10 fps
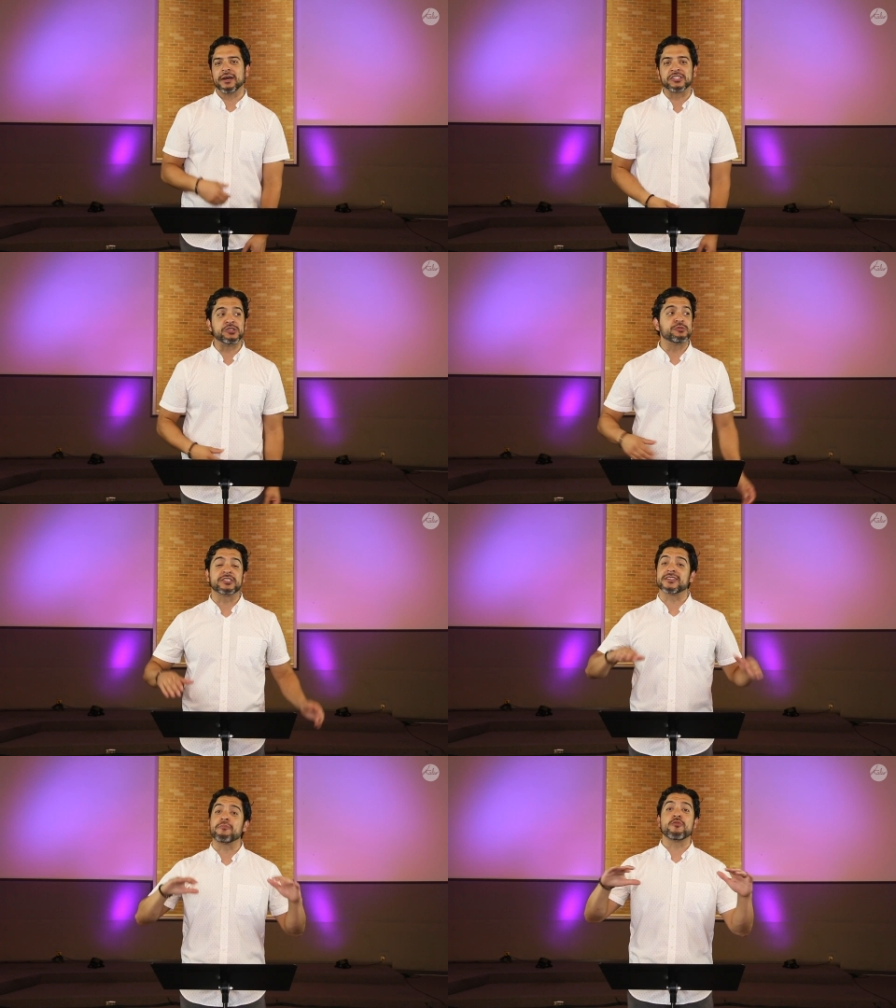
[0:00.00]
my shoes
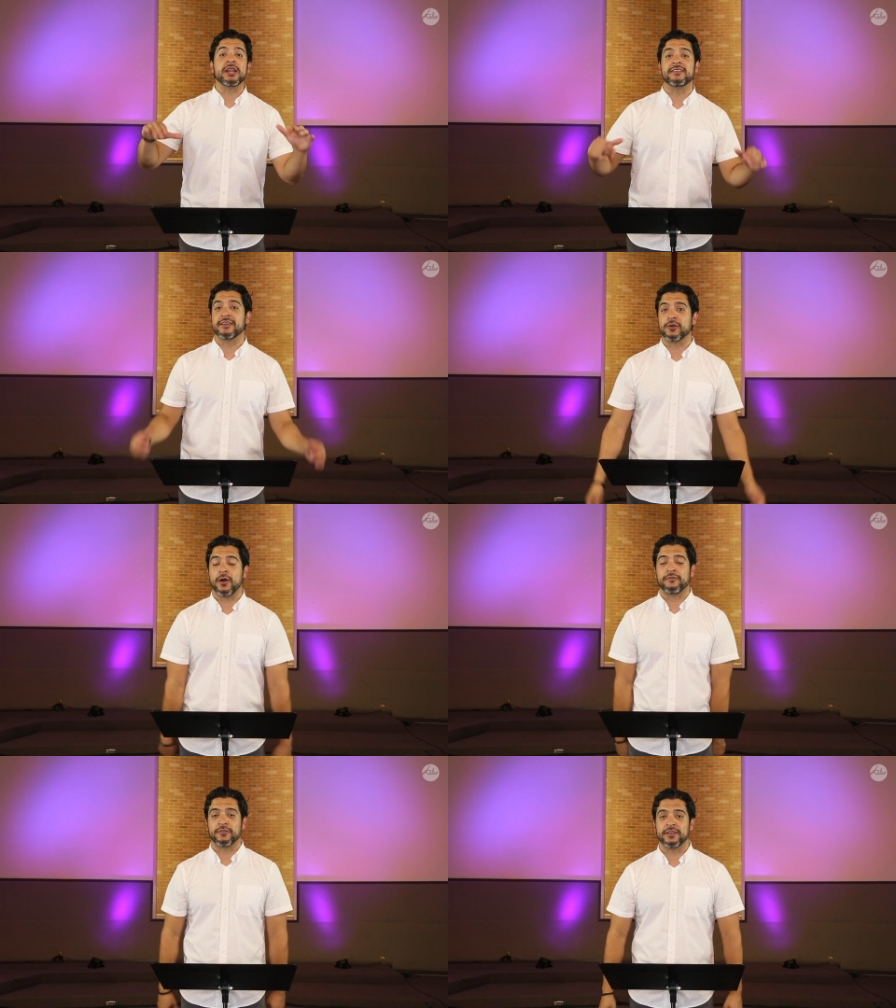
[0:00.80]
because I'm ready to go
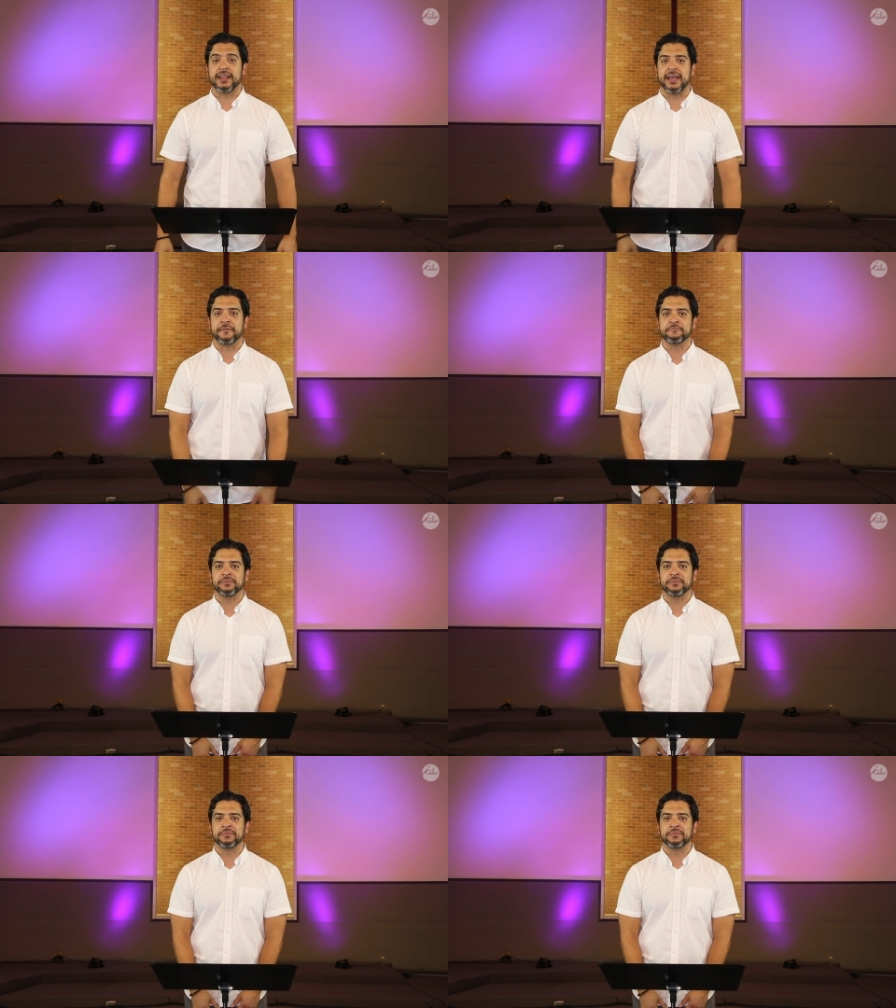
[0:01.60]
on for the day.